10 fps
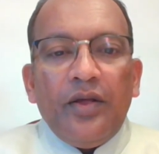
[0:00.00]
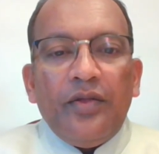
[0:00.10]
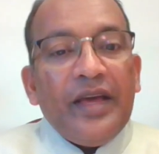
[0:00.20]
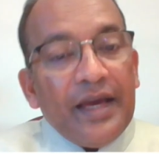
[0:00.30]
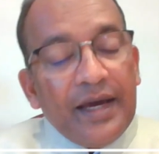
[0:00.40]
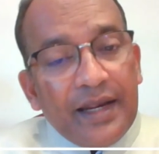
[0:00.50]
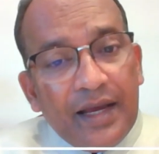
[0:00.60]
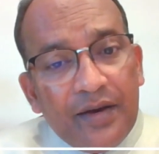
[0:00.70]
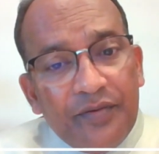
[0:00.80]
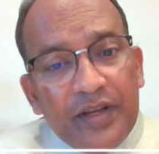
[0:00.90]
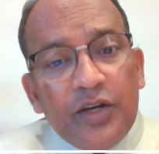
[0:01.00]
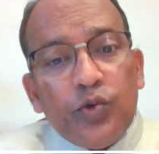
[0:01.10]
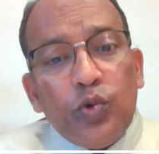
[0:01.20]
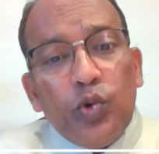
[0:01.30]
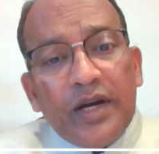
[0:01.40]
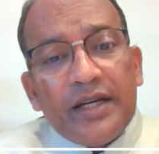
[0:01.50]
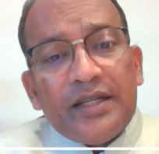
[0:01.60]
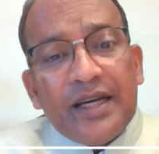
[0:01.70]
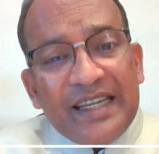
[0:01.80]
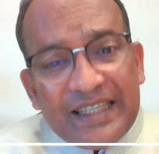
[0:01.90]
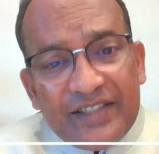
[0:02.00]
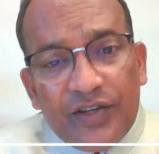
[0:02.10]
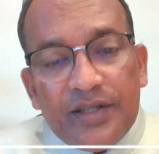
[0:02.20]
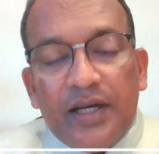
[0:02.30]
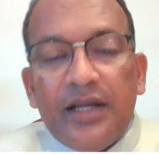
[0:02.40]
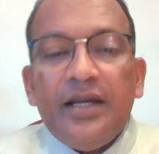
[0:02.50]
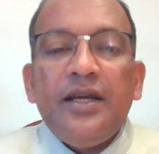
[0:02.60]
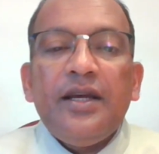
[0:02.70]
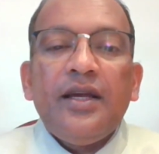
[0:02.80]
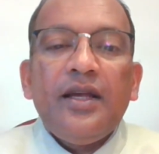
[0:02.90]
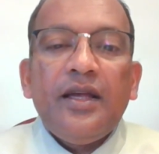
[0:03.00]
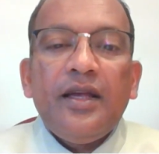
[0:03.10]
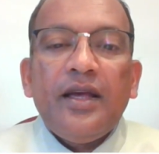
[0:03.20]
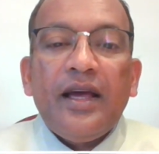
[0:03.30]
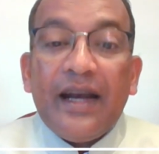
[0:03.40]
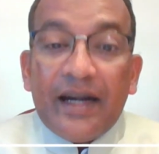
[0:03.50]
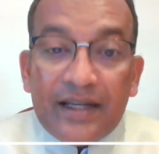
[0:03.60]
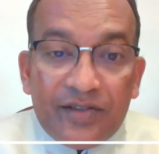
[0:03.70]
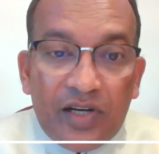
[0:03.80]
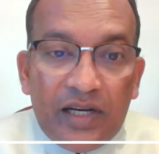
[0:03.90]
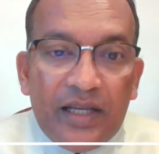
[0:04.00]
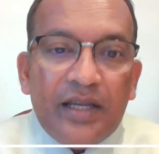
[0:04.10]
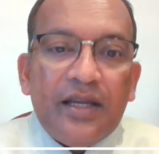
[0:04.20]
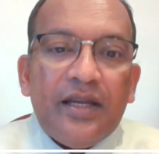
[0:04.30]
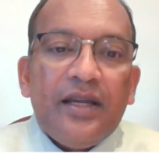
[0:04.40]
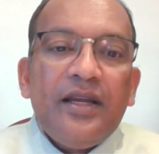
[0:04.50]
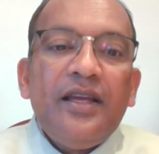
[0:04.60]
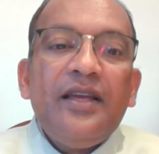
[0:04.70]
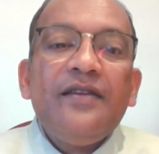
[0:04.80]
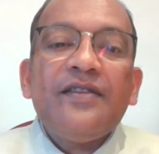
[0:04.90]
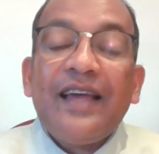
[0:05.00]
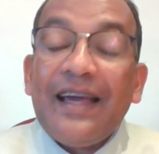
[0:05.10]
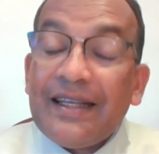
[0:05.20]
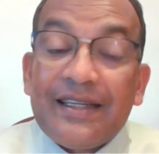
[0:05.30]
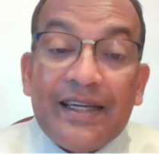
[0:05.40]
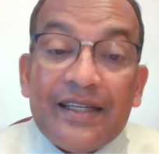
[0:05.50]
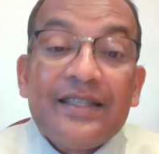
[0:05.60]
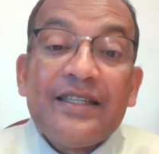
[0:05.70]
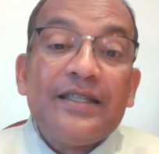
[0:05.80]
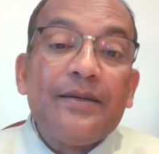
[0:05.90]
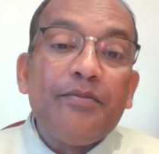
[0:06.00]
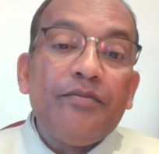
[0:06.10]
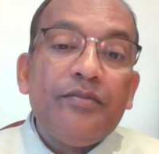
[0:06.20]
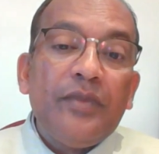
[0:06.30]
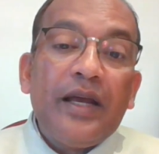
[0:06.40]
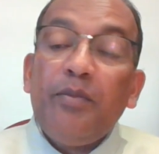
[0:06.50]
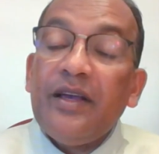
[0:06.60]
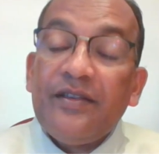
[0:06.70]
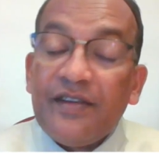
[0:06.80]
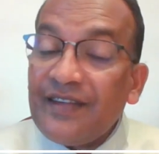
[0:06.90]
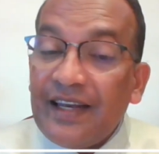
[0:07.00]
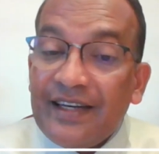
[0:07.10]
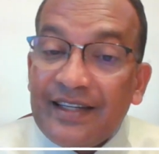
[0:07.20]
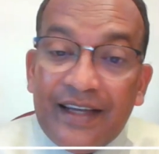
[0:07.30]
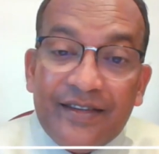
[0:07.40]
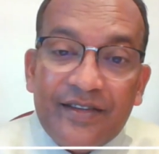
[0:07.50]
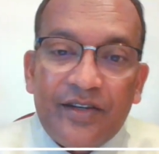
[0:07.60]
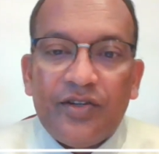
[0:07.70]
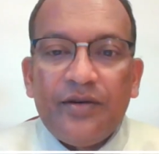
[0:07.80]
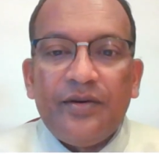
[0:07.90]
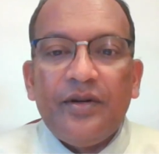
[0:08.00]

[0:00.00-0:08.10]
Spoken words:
The area we need to look at urgently, earnestly is healthcare system and basic sanitation.